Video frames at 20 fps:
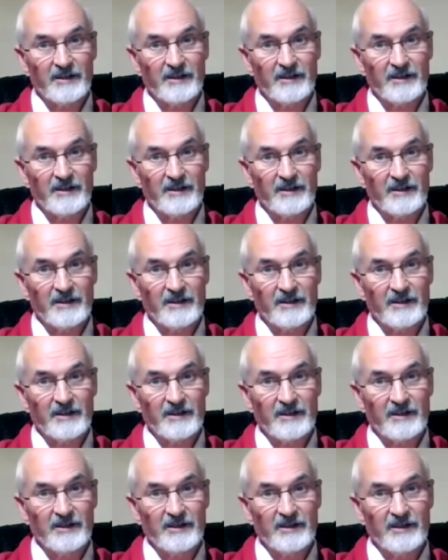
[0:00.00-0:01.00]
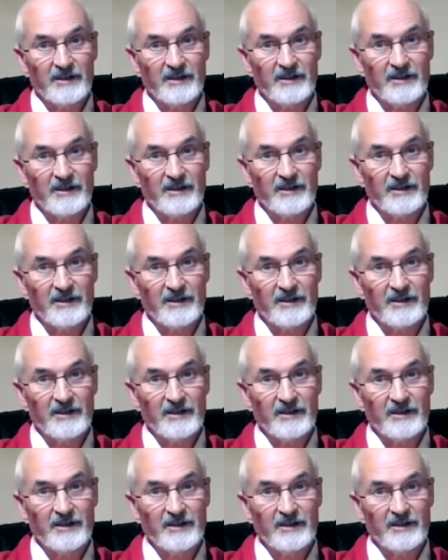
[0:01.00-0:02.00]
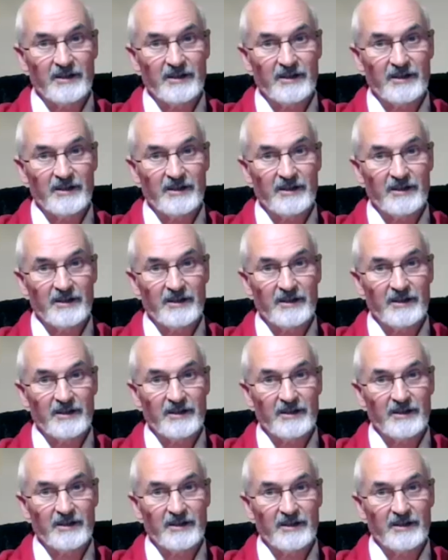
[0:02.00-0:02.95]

Nothing is said.